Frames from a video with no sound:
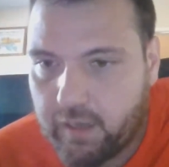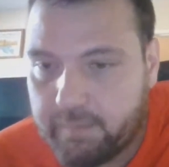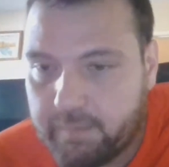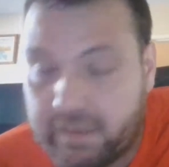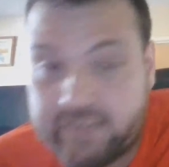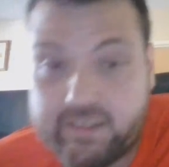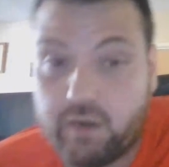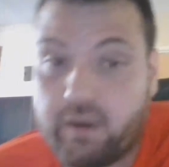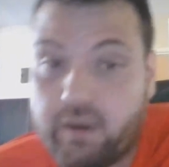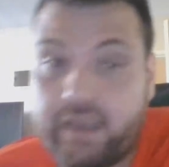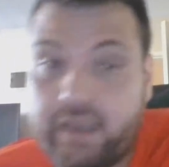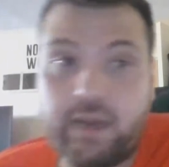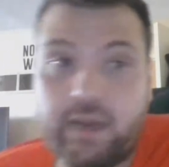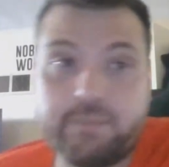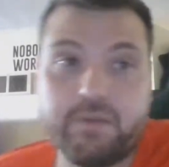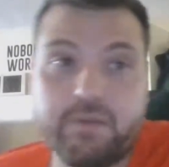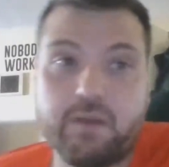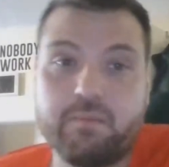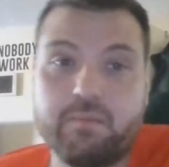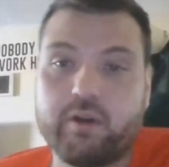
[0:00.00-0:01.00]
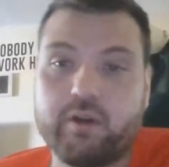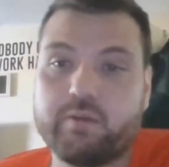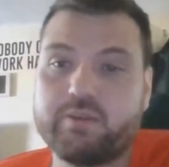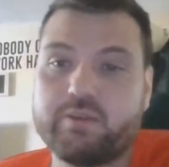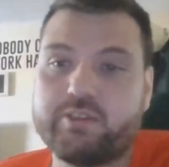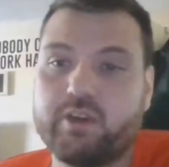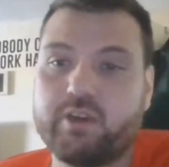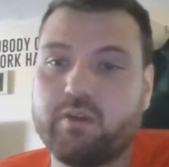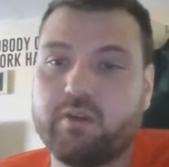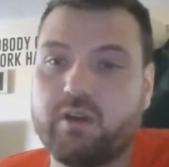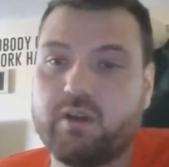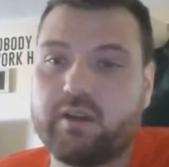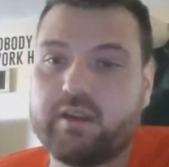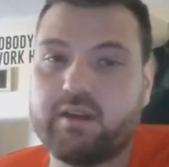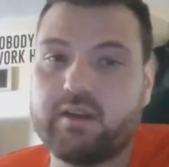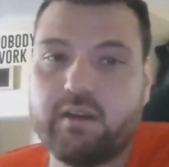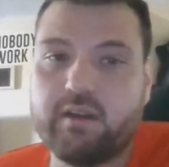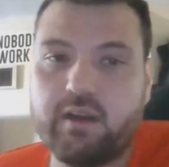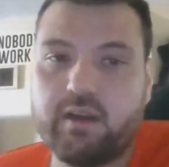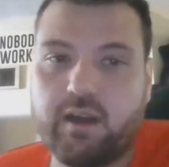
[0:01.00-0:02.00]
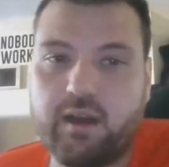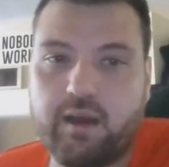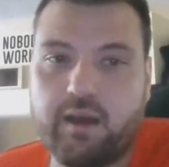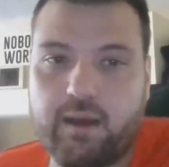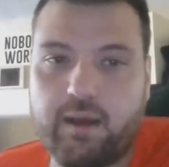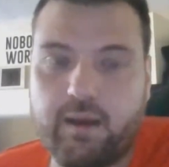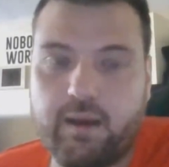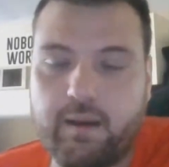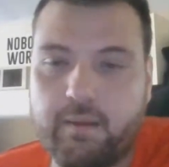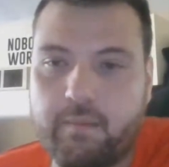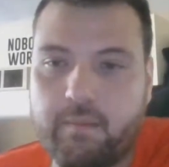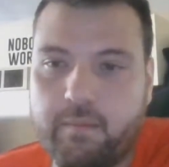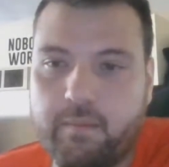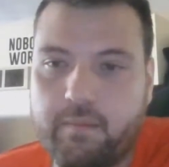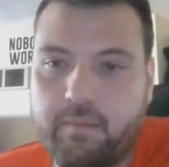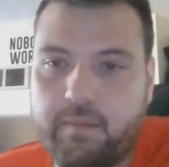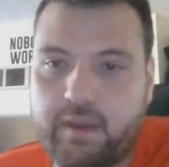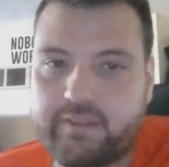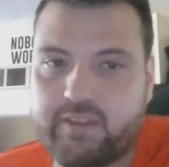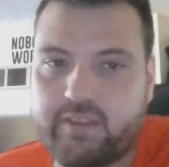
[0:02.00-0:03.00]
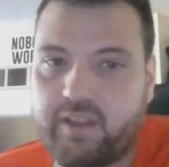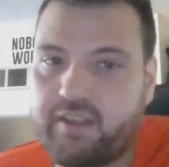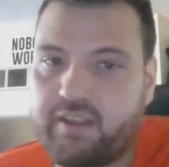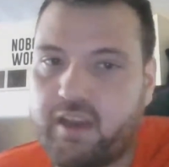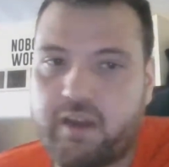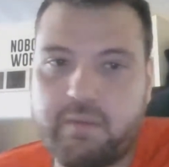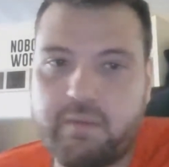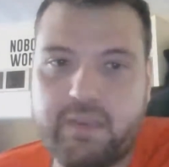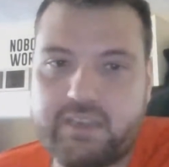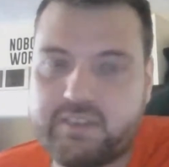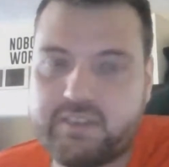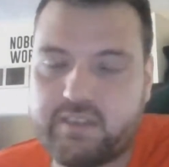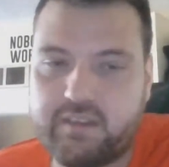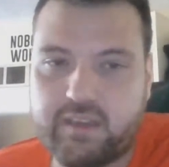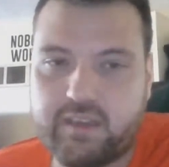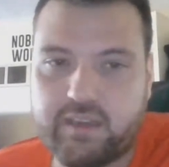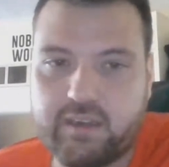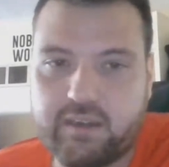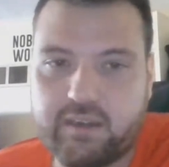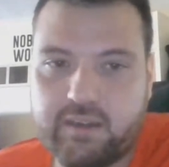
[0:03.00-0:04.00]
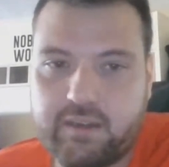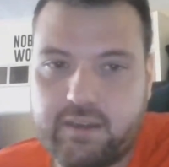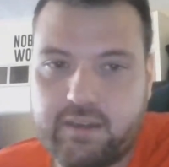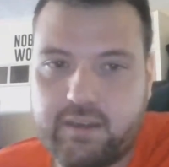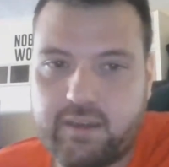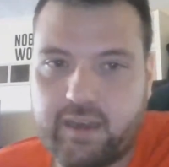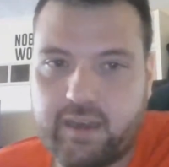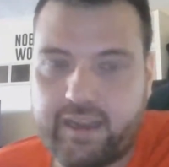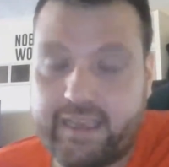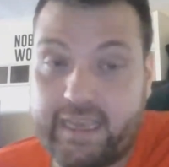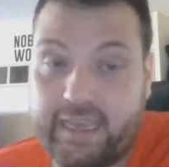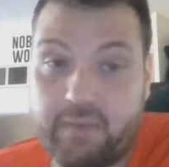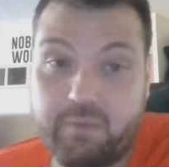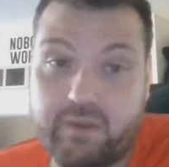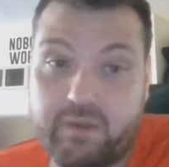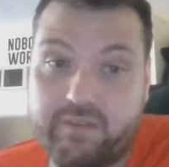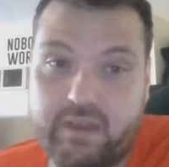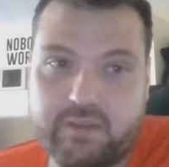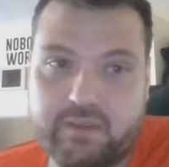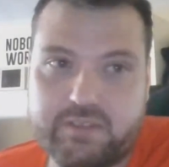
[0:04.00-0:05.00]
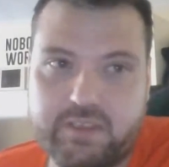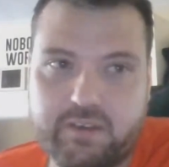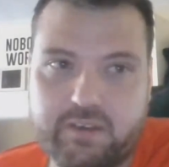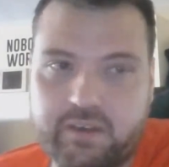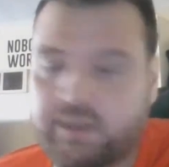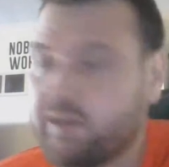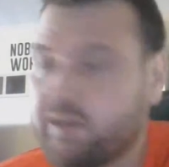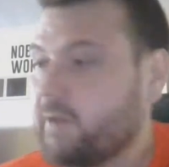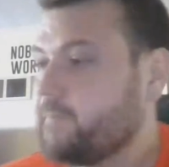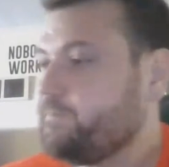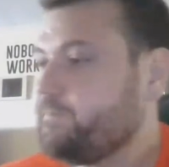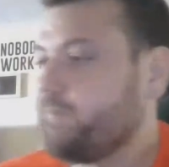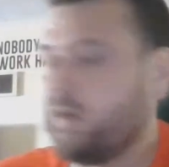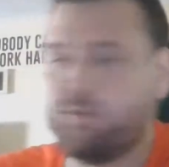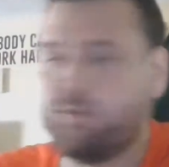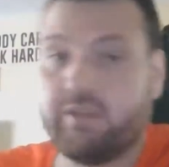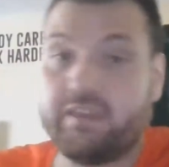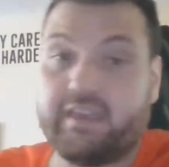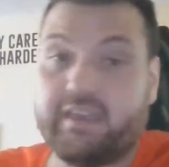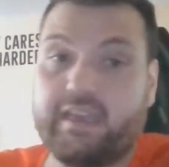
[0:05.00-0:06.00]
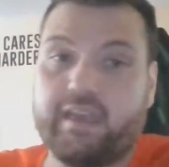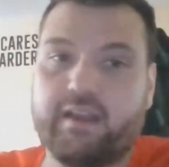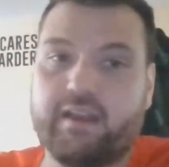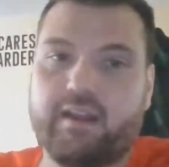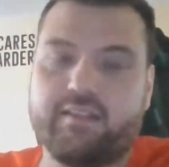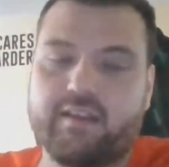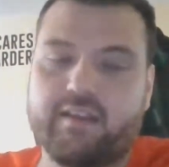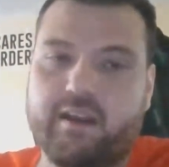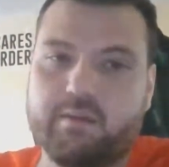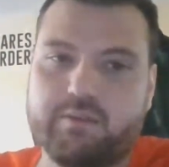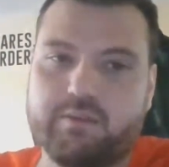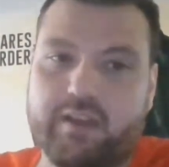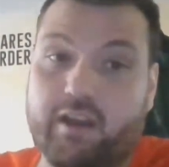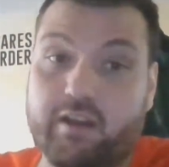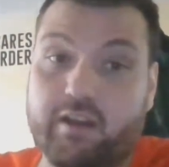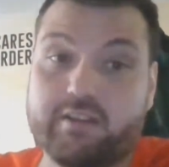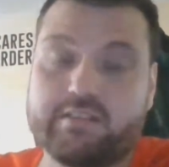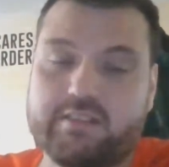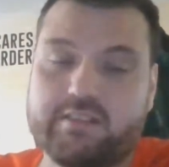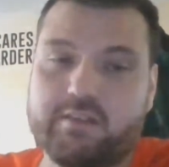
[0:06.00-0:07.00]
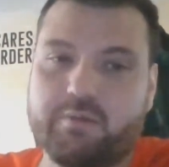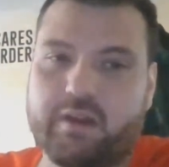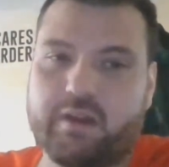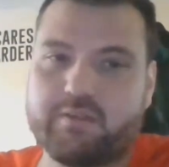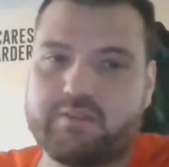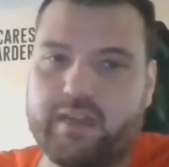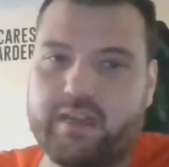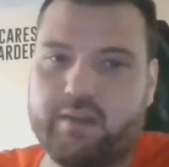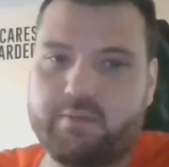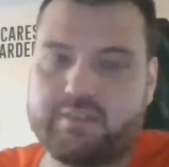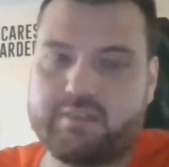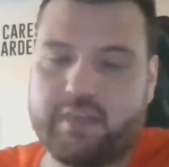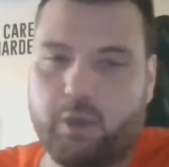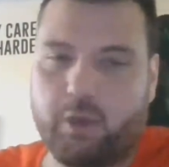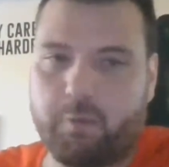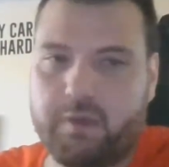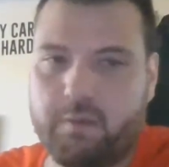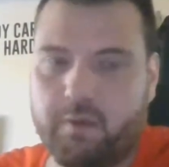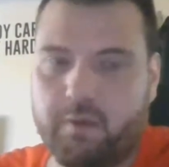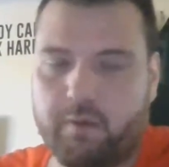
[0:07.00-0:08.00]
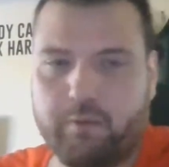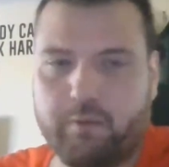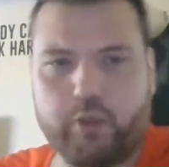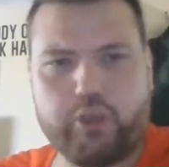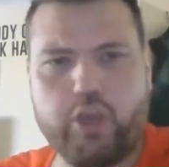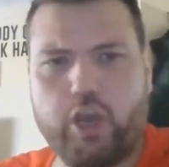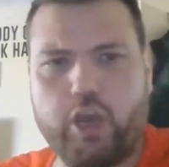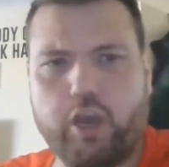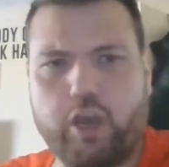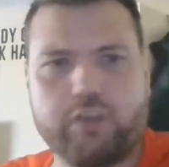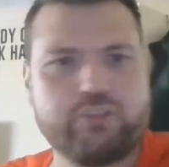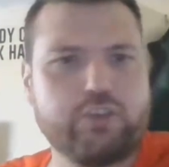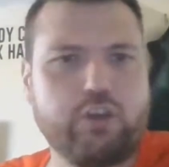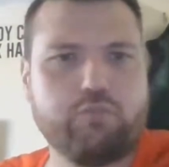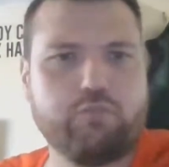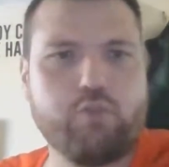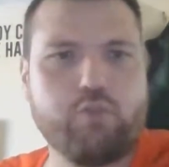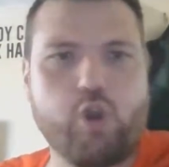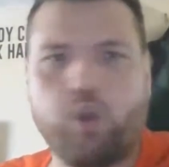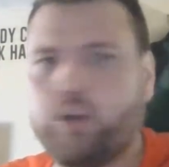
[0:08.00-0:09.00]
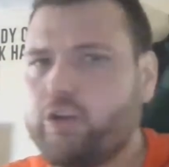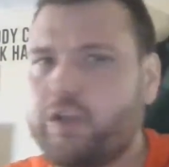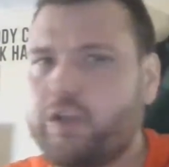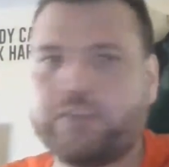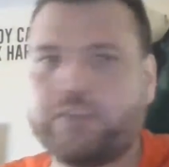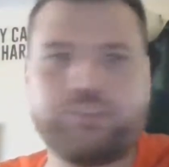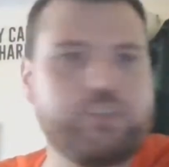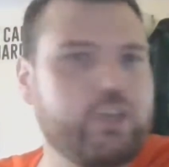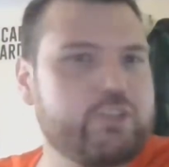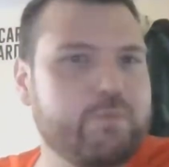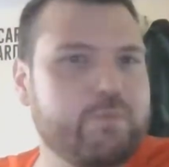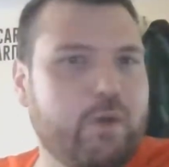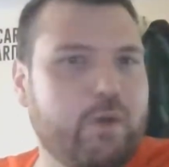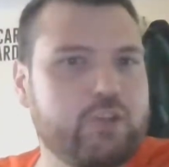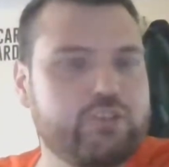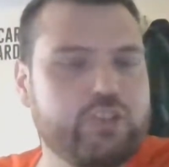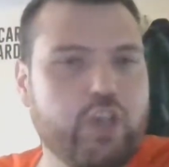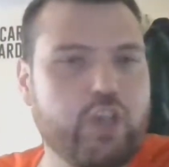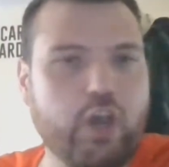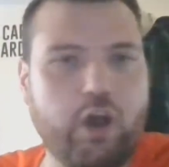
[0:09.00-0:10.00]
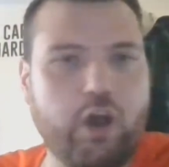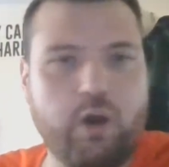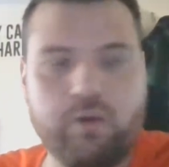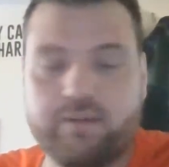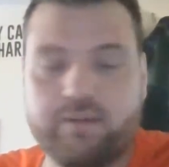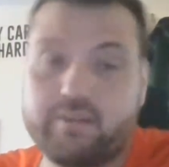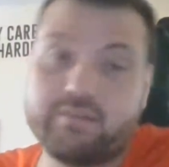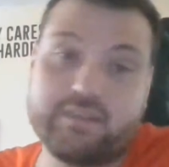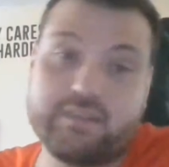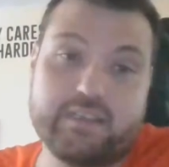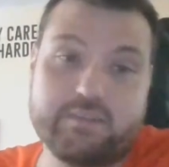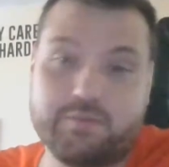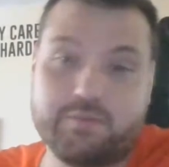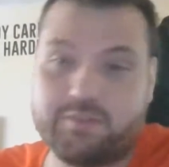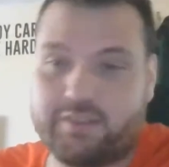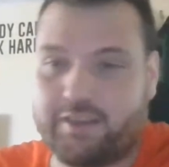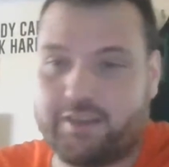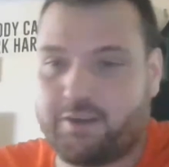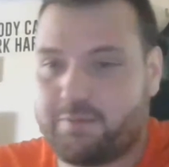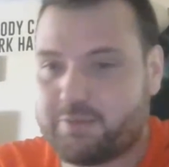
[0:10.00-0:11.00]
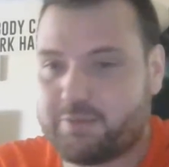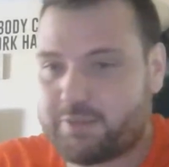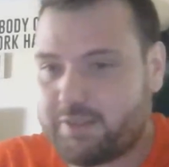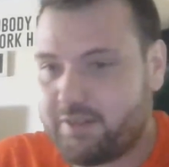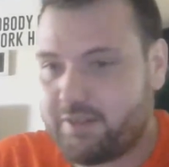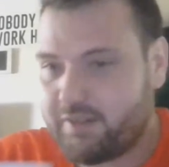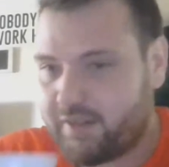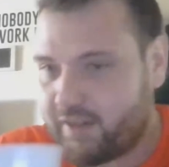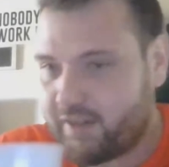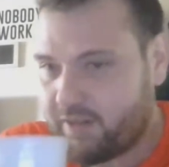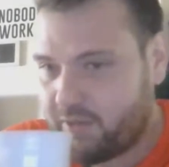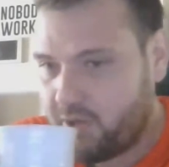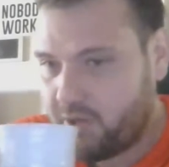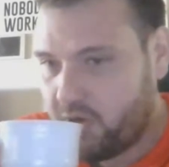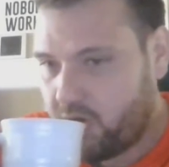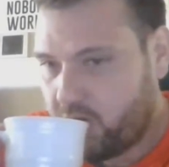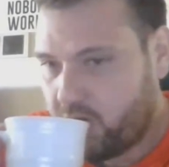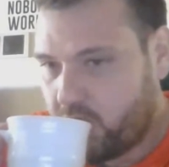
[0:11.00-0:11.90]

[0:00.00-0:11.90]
That's how I hopped on board with Joe Rogan. I saw the automation thing. I can't believe that was a year ago. I really can't. I thought it was, honestly, when I would tell people, I'm like, yeah, I saw Rogan like 6 months ago. I guess almost a year ago.